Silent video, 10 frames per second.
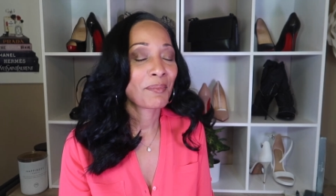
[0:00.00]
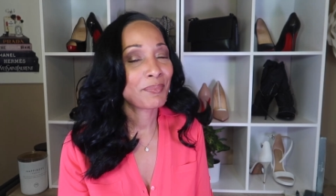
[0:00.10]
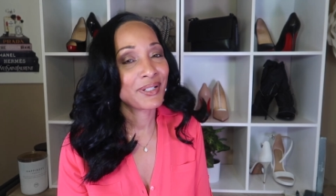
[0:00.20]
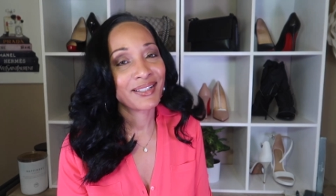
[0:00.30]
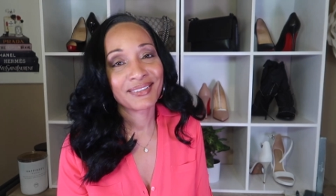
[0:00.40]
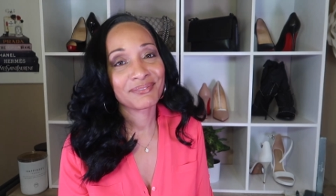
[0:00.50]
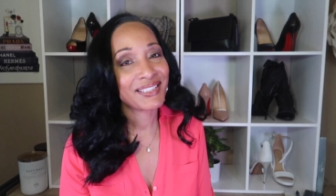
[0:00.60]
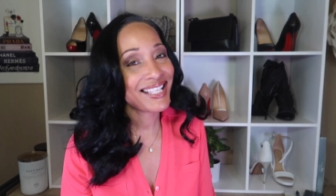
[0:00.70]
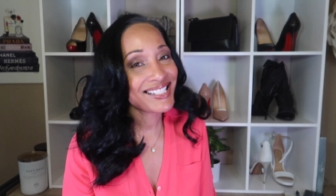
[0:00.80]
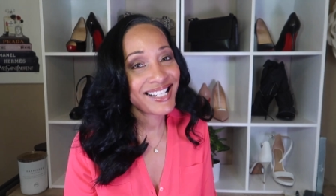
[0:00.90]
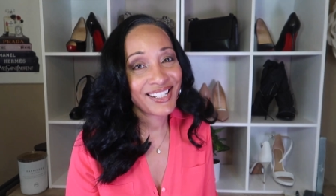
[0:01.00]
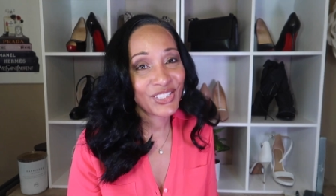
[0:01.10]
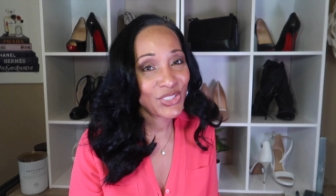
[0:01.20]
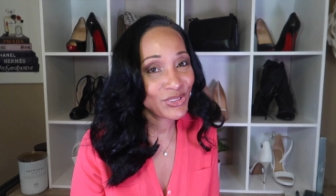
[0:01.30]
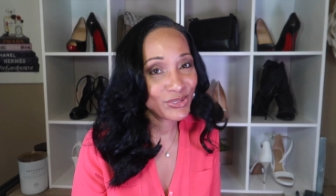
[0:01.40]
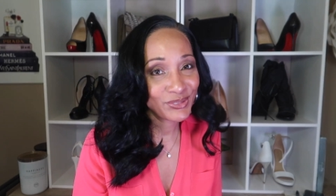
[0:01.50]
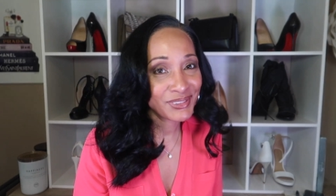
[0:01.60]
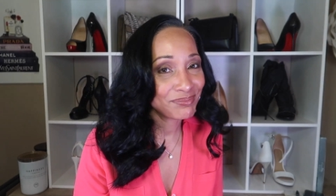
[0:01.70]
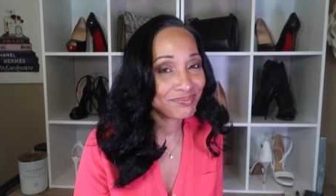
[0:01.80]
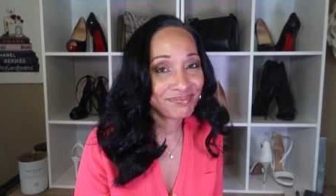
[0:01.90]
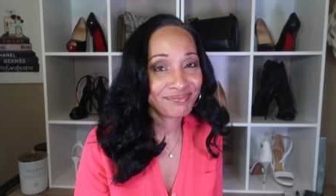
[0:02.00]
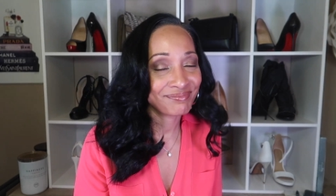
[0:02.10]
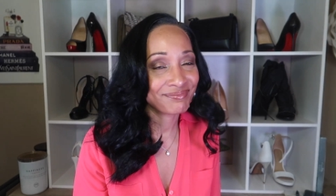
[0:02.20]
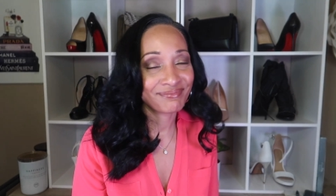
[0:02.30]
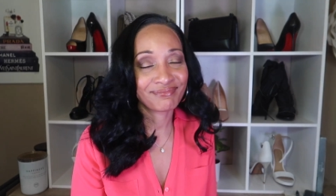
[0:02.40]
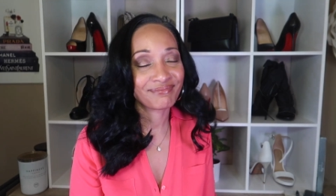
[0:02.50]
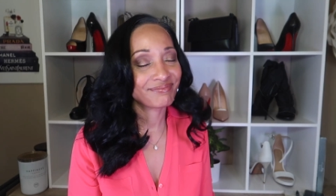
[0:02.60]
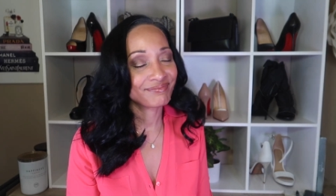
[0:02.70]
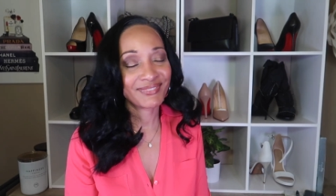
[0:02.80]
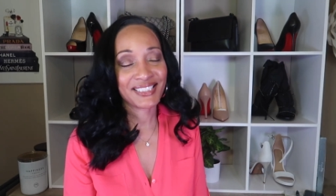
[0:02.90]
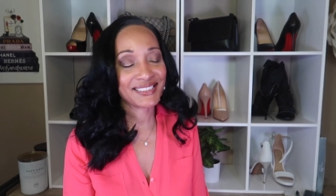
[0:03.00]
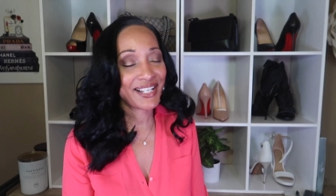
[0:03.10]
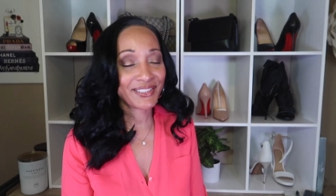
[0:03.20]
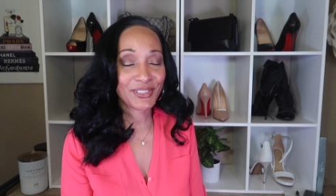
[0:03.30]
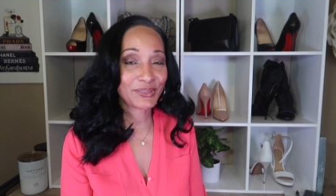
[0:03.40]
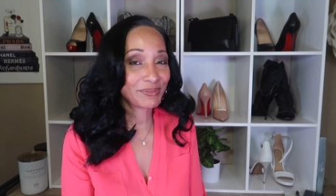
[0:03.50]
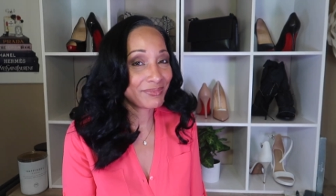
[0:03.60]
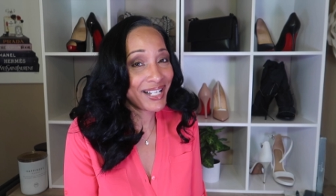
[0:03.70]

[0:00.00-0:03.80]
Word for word: But that's not cute. That's not cute.